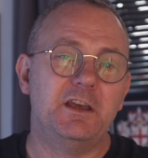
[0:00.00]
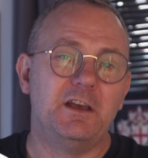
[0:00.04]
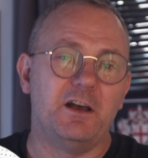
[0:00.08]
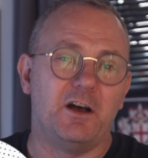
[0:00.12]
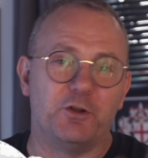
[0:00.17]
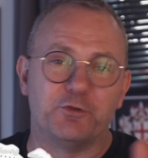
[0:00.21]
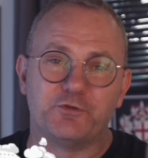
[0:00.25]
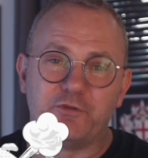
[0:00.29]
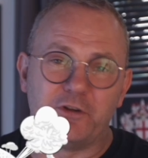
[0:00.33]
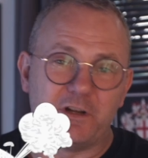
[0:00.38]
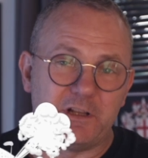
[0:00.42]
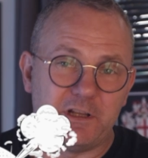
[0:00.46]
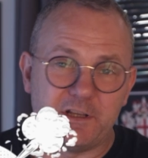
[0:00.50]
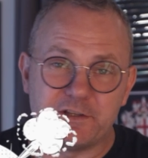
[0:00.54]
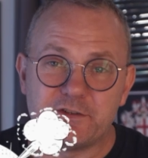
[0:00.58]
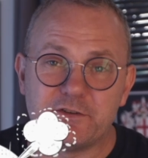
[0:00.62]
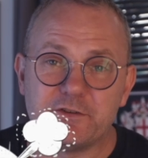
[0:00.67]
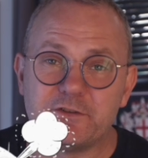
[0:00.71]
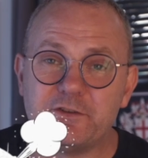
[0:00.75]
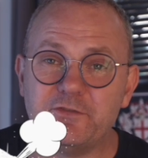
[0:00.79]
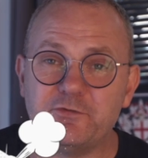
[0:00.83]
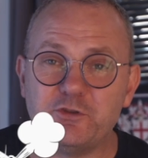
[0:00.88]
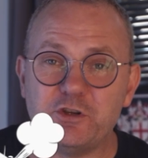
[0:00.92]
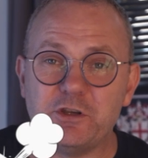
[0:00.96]
ultra
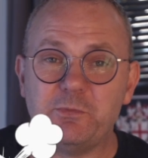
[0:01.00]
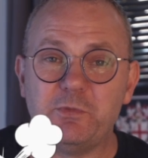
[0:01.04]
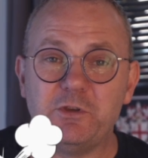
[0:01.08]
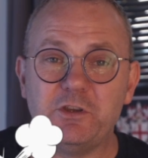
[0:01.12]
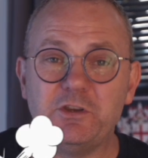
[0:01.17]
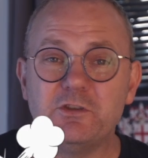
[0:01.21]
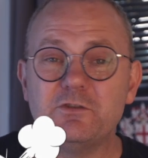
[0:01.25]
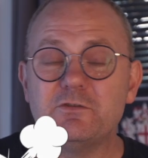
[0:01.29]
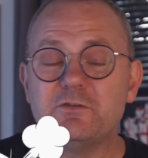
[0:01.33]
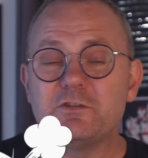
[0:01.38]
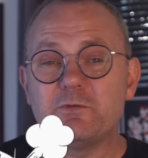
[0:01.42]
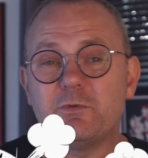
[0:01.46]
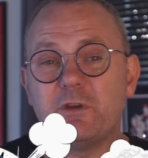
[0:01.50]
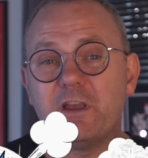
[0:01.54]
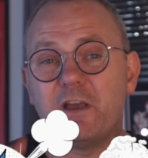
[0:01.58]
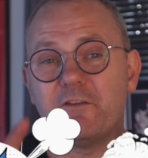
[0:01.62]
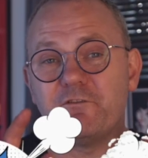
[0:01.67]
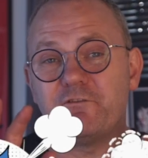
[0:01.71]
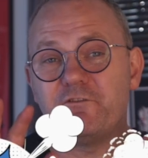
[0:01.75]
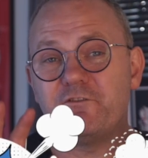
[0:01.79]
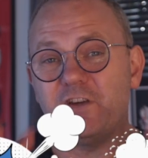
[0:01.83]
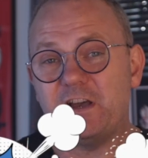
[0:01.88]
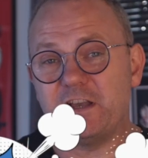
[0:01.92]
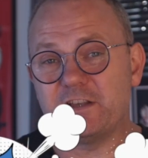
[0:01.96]
clusters of GPUs, we
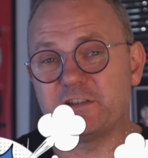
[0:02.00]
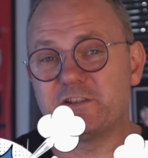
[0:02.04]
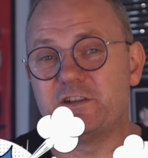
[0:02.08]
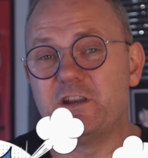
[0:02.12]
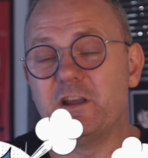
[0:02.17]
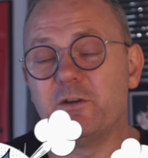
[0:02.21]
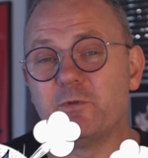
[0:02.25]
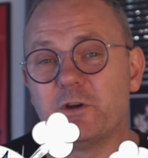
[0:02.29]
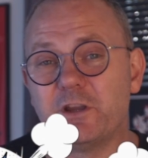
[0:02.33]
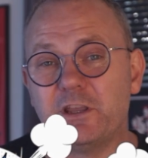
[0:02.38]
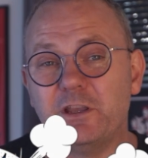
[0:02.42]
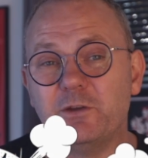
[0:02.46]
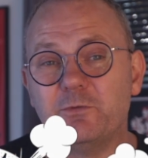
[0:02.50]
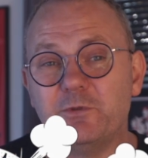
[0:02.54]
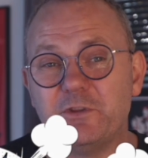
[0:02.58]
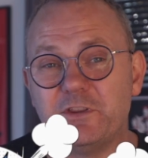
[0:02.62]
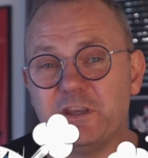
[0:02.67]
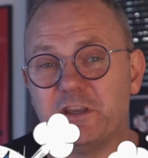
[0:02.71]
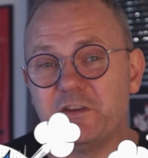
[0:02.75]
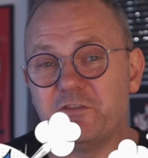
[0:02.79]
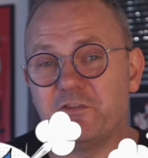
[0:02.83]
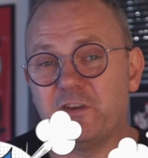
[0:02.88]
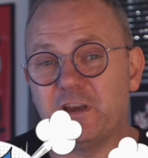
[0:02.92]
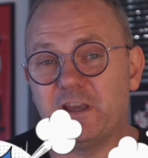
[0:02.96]
have fast networking with
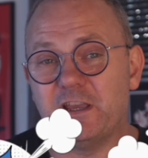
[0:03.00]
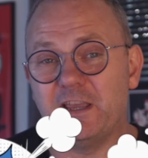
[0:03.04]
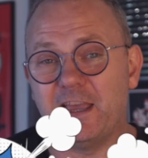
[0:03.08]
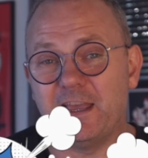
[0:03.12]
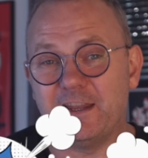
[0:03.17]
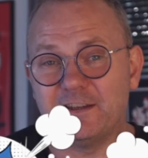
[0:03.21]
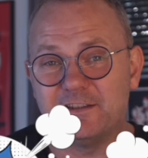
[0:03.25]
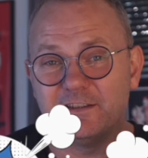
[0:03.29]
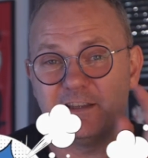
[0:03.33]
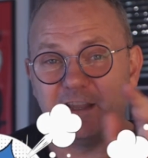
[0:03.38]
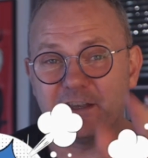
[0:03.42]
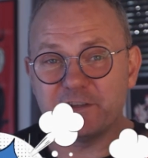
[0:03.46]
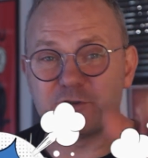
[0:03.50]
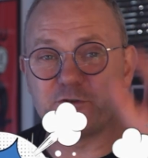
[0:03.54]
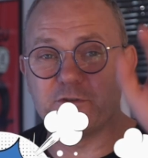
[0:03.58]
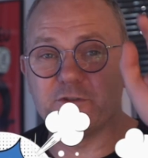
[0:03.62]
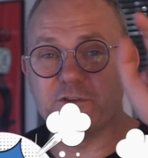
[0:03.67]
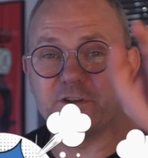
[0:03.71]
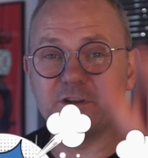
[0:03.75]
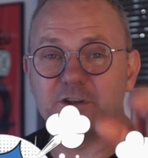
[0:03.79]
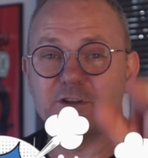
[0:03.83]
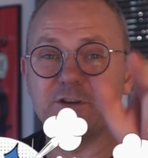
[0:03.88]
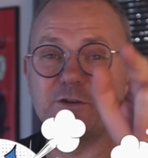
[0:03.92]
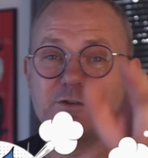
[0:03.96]
EFA and
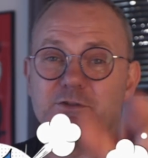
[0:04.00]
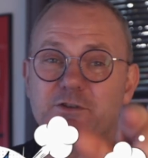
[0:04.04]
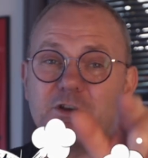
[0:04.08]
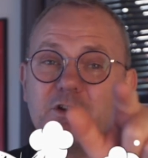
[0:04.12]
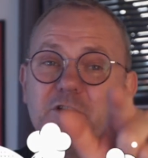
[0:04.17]
Lustre that goes